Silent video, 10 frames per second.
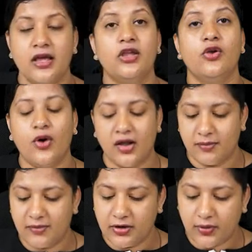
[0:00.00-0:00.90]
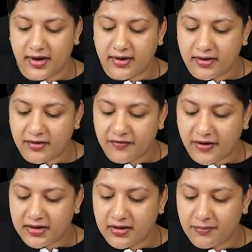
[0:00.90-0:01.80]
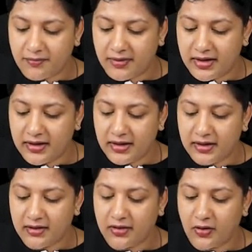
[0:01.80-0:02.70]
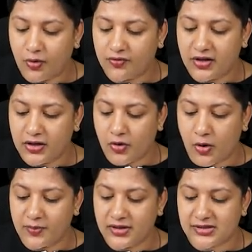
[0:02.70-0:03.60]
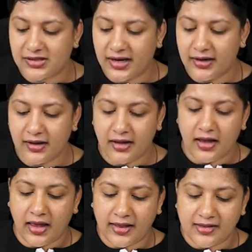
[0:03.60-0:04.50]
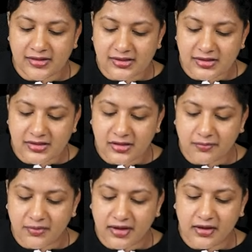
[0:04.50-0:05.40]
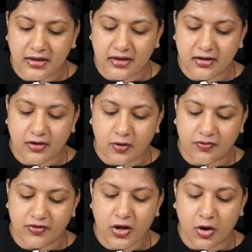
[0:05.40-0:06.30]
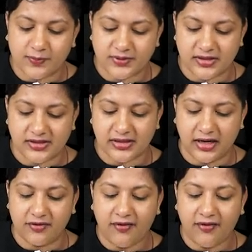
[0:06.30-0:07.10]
You are able to identify the middle ear of the normal side, and this is the middle ear of the opposite side.